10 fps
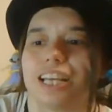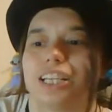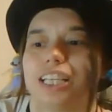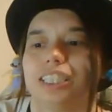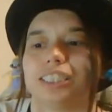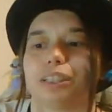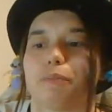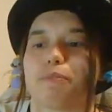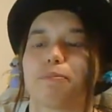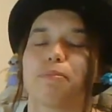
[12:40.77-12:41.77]
He's
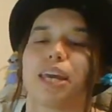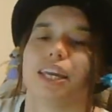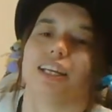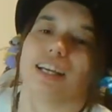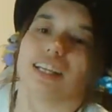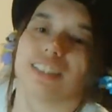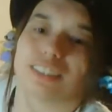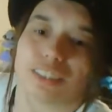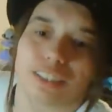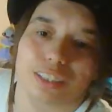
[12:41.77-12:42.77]
made
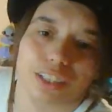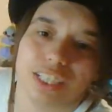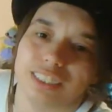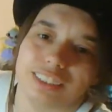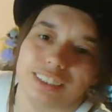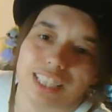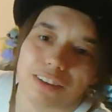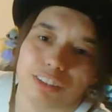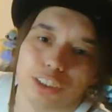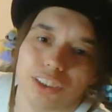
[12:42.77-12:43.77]
his, and it doesn't
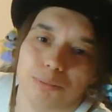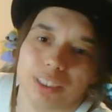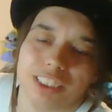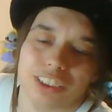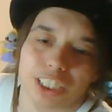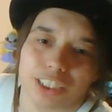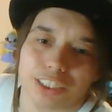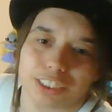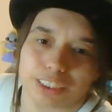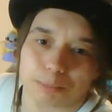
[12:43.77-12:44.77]
have to be
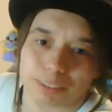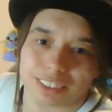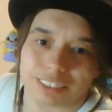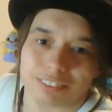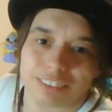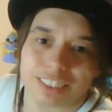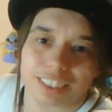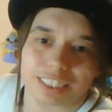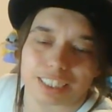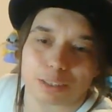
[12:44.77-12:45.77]
gender specific,
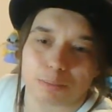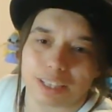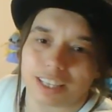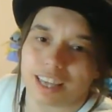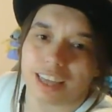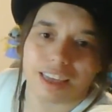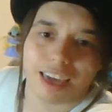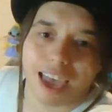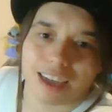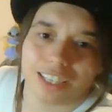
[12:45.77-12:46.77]
it can be
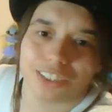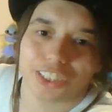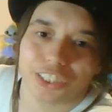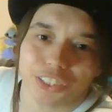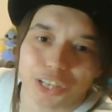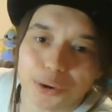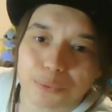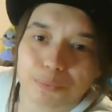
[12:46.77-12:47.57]
any gender.